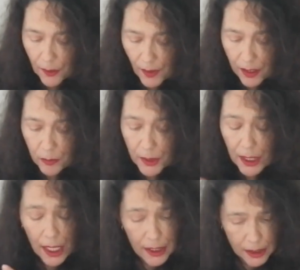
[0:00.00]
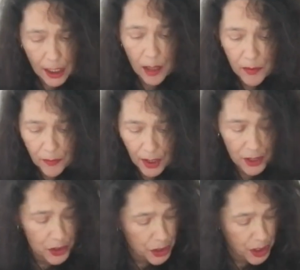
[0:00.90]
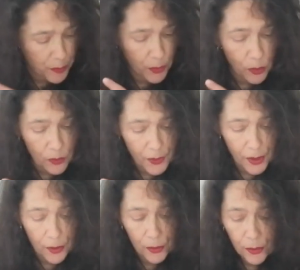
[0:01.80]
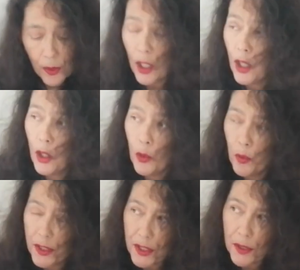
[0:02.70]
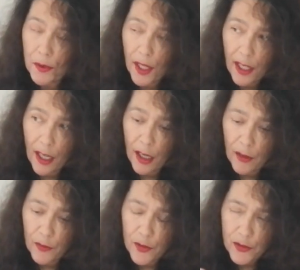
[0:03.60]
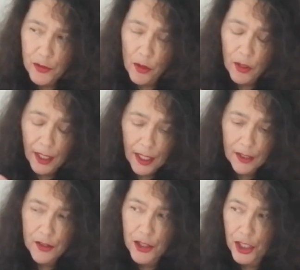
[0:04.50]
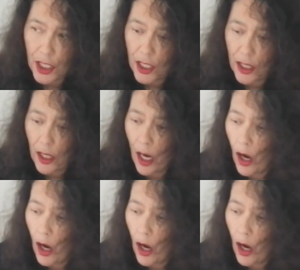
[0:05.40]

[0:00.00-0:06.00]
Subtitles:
They can be any type of relationship, although we do have a strong energy